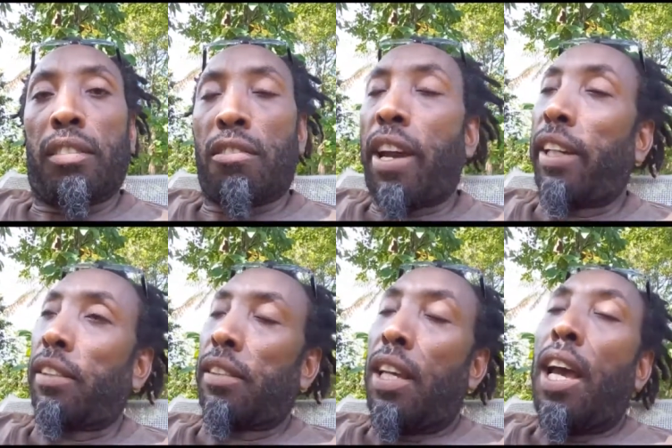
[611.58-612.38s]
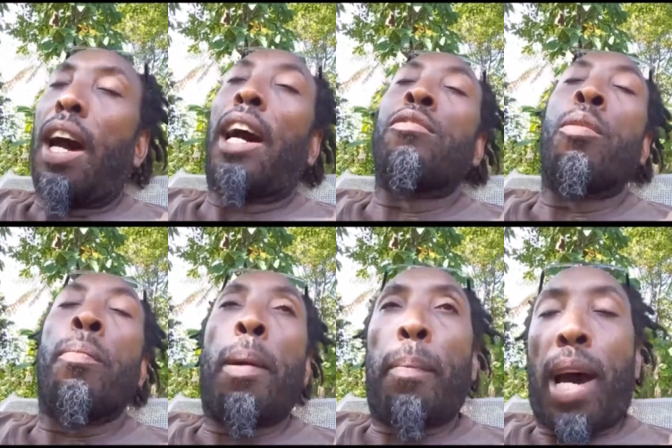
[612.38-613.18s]
Right. And
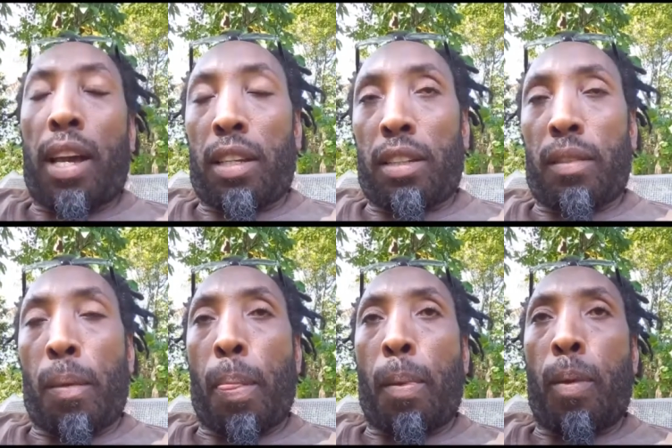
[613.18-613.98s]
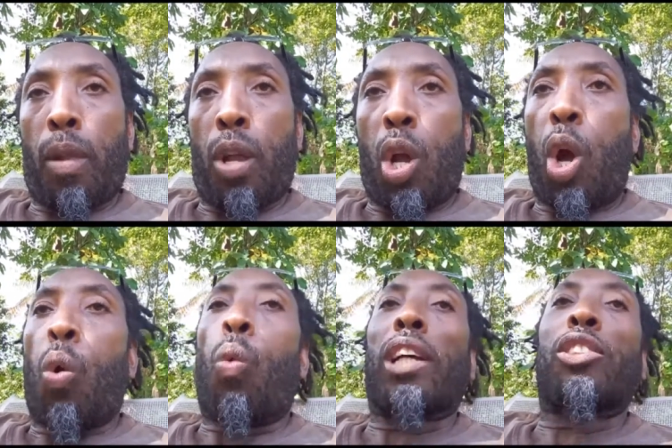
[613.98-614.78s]
remember,
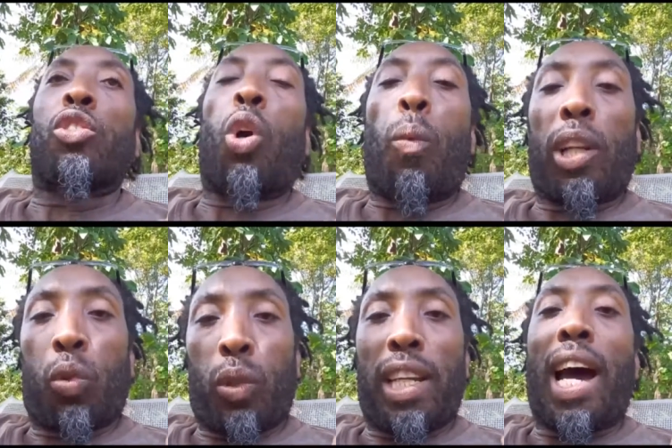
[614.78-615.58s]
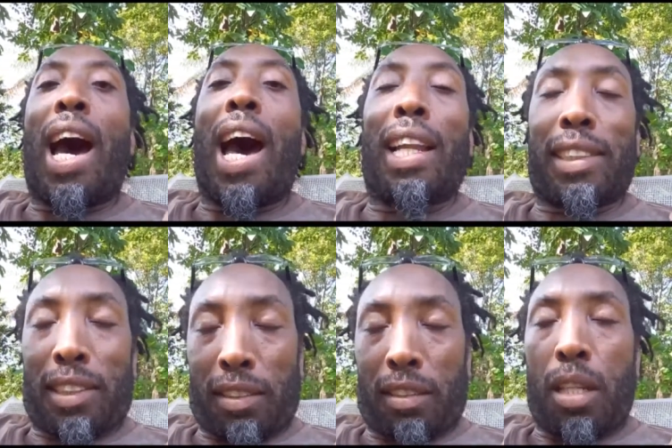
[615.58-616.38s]
was sour to the
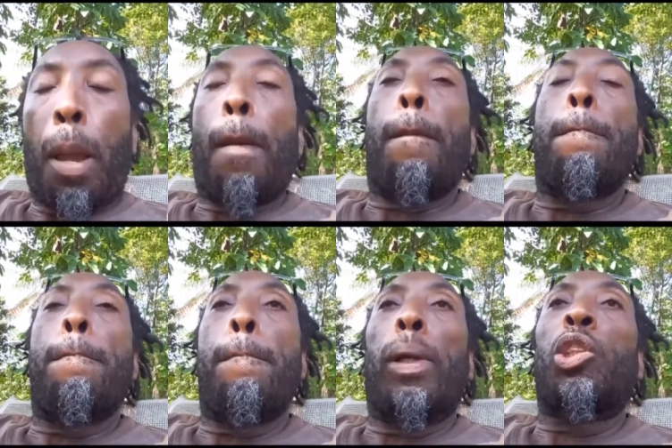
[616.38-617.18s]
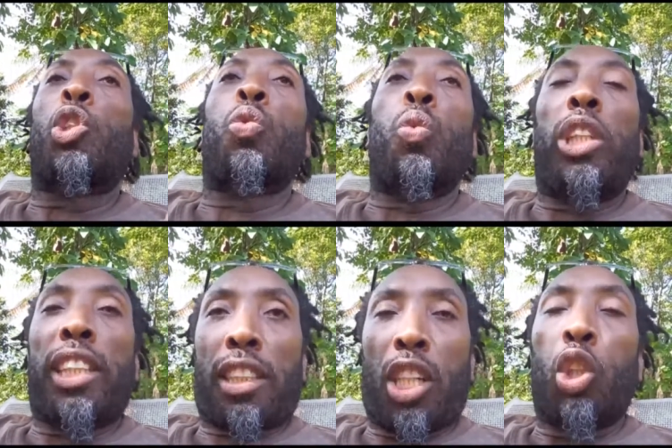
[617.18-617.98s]
heart,
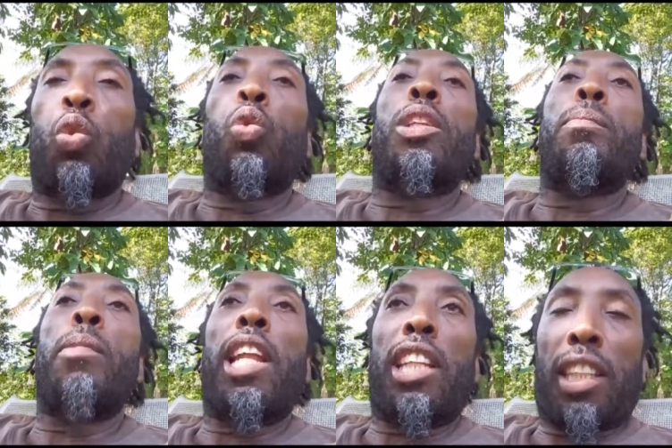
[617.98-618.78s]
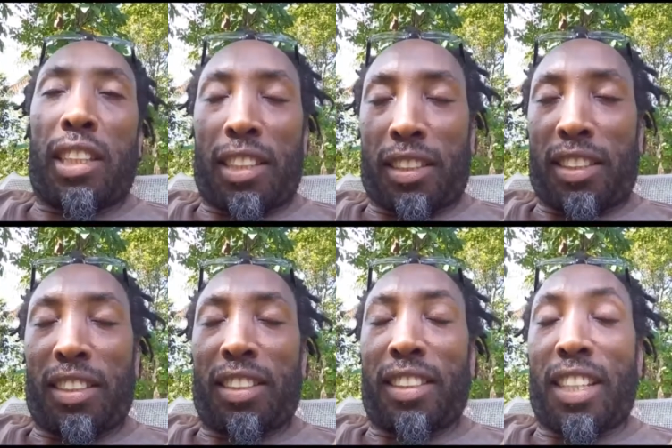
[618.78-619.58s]
sweet to the belly.
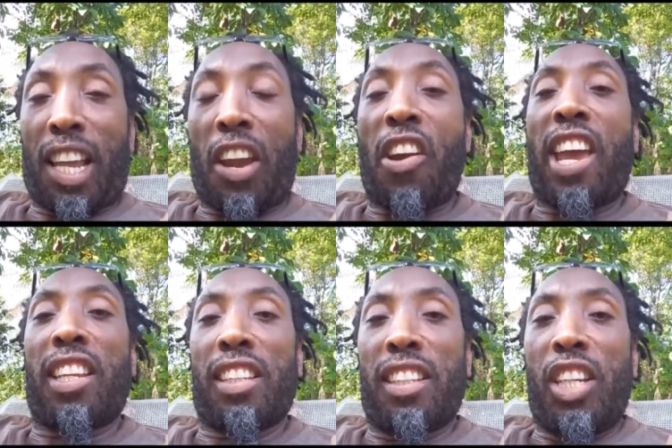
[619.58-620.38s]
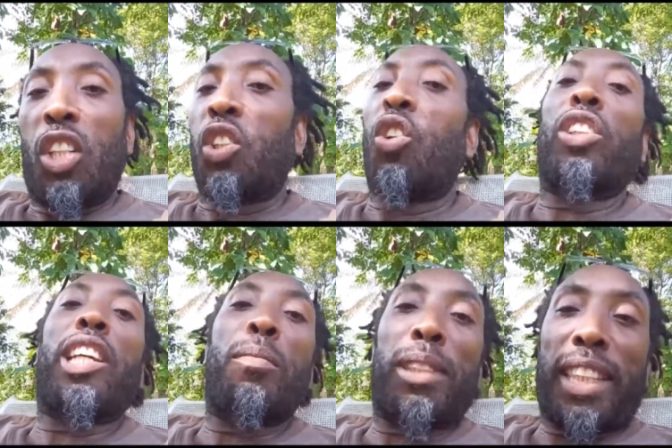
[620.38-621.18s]
All right. So no
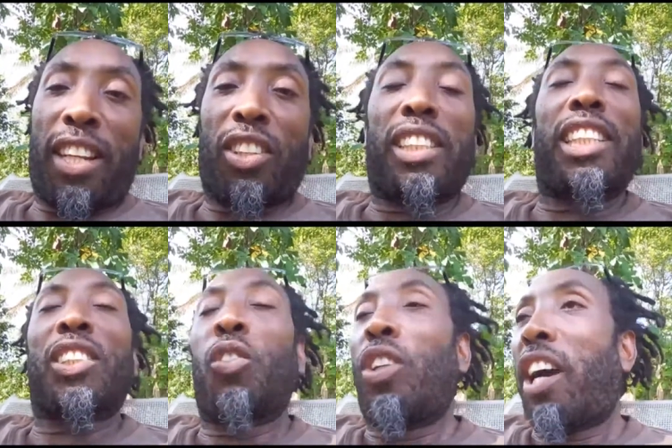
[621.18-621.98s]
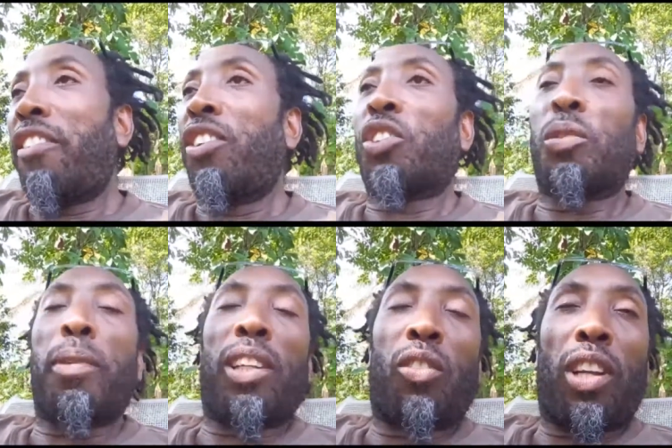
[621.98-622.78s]
tell me say no taste good or no
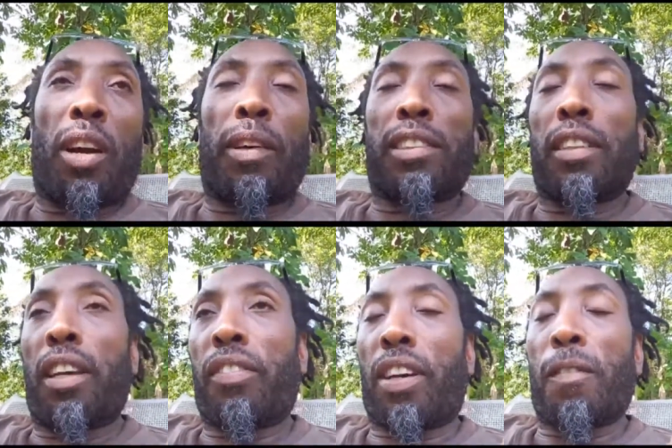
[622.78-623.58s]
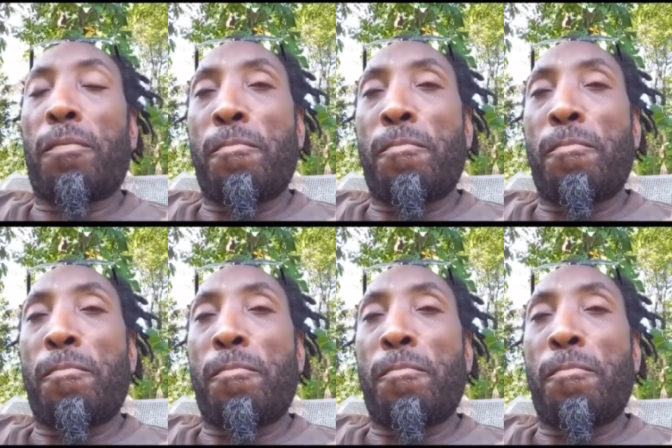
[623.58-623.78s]
smell good or whatsoever.